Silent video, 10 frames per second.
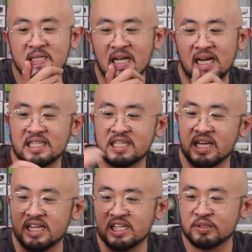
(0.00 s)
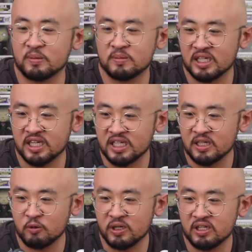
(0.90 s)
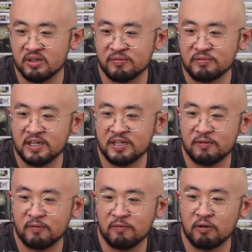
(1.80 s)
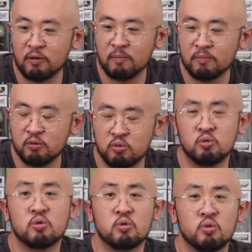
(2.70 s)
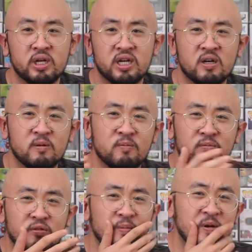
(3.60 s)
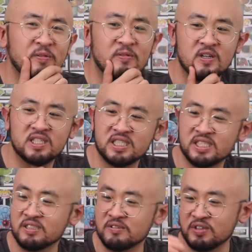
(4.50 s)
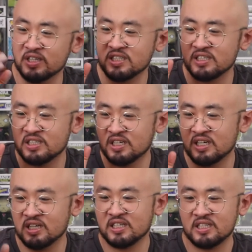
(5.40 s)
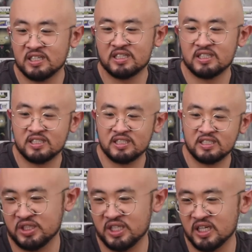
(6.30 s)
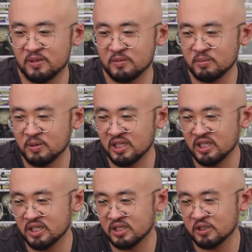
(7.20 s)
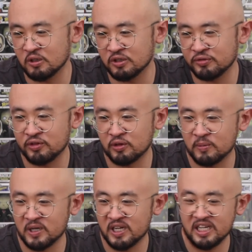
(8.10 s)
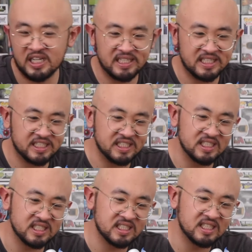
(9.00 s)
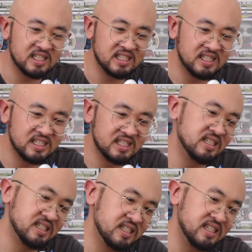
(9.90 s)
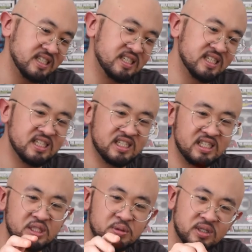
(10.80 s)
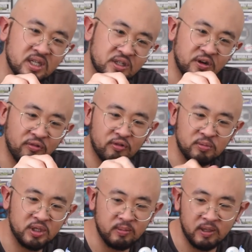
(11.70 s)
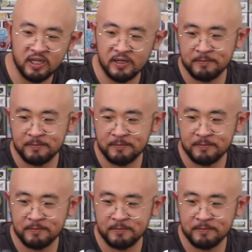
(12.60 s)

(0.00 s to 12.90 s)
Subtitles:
I had to get this from China with a friend from, with a help from my friend Sylvia. She helps me source for my addiction. And this one I got from eBay.